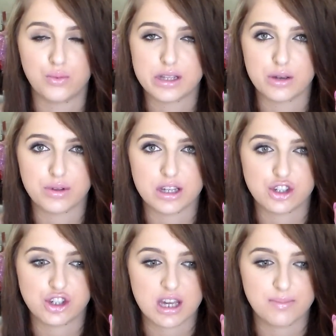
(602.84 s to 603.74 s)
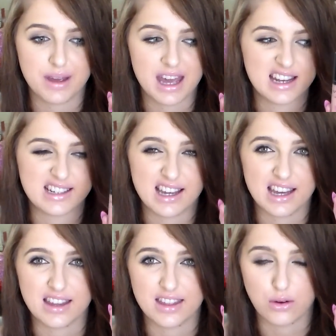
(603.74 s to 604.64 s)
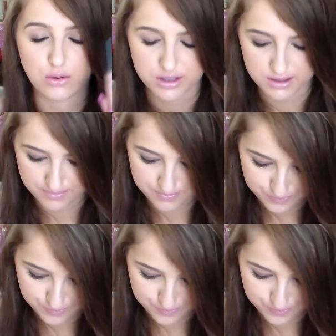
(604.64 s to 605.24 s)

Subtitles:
Really, really cheap, and yeah, they're awesome.